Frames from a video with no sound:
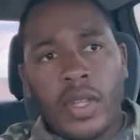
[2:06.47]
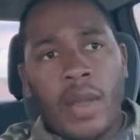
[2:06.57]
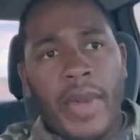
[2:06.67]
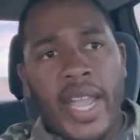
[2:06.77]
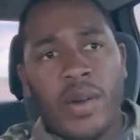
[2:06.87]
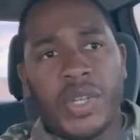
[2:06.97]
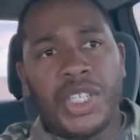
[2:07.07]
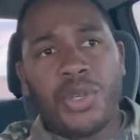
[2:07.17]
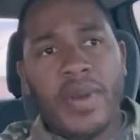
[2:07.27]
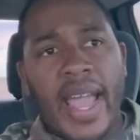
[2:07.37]
man, when
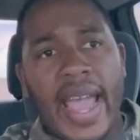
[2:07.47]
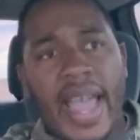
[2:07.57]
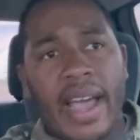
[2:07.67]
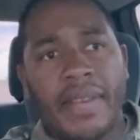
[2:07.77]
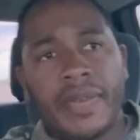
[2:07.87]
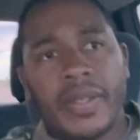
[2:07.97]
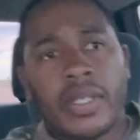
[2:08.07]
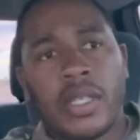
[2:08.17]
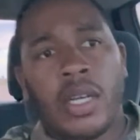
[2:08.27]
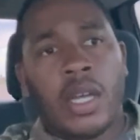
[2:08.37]
you have
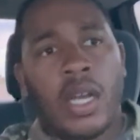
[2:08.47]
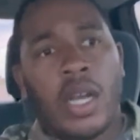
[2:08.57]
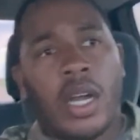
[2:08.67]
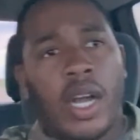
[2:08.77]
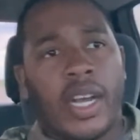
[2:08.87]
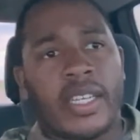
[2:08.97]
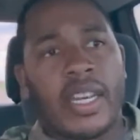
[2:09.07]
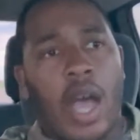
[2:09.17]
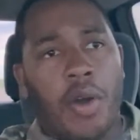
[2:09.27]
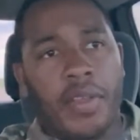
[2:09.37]
a
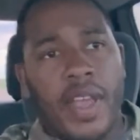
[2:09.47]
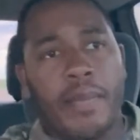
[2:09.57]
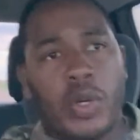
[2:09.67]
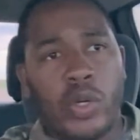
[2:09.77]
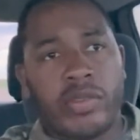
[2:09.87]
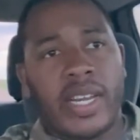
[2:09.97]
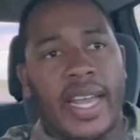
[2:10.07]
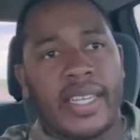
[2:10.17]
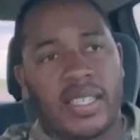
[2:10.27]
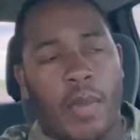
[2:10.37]
daughter that moves
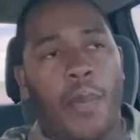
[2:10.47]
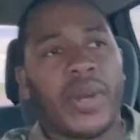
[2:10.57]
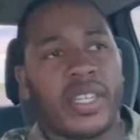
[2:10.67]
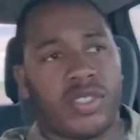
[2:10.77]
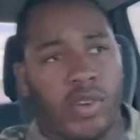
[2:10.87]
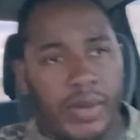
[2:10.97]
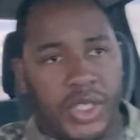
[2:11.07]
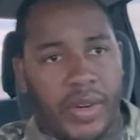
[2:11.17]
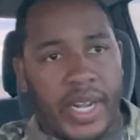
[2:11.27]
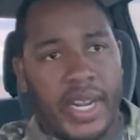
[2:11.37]
like this, I'm gonna put a scripture in